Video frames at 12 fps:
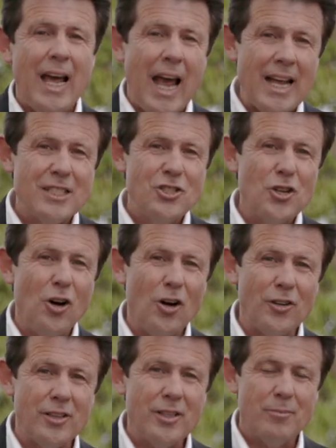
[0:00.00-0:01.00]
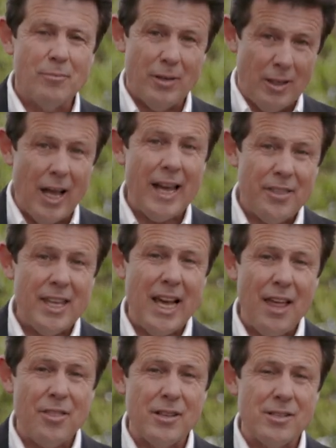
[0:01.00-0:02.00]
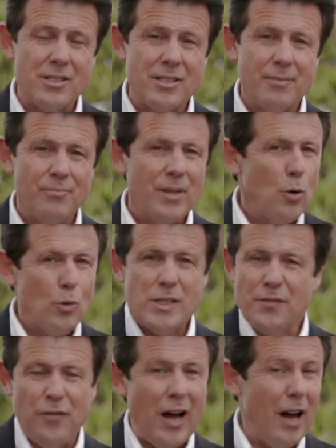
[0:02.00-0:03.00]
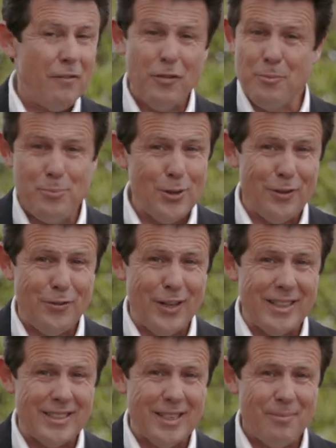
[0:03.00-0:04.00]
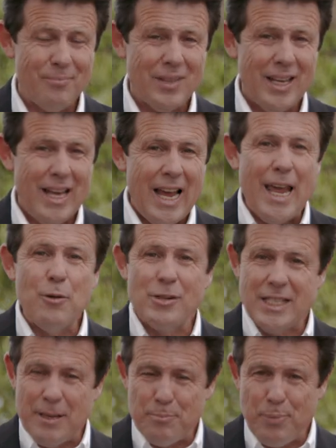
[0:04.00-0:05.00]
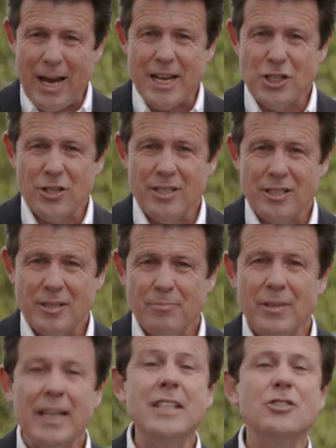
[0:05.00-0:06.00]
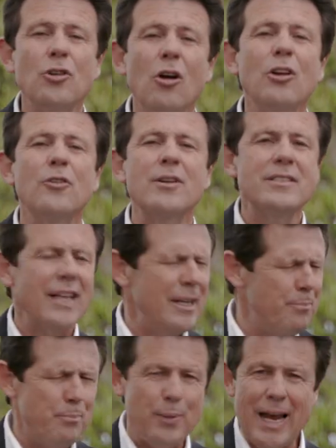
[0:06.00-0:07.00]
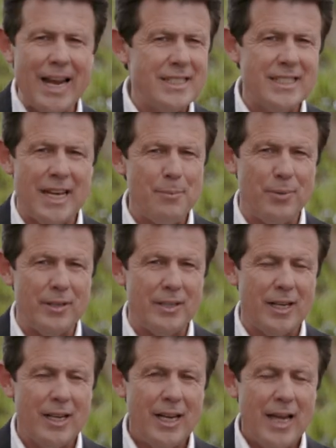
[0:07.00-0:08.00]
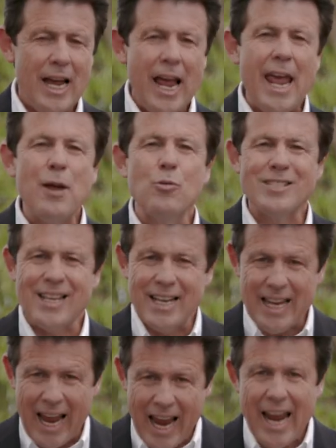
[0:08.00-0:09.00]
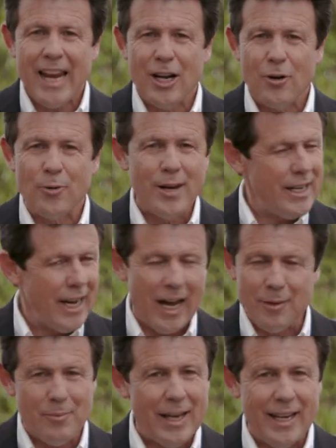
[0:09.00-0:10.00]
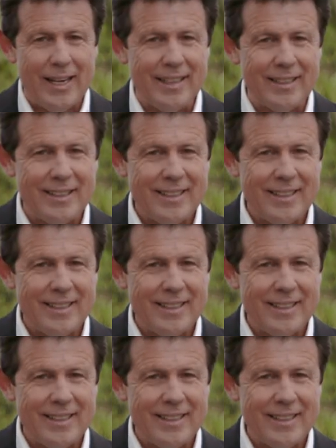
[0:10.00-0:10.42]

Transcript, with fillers: And John, like the others, was far from perfect. He was impatient, intolerant, and bad-tempered. He was an angry young man.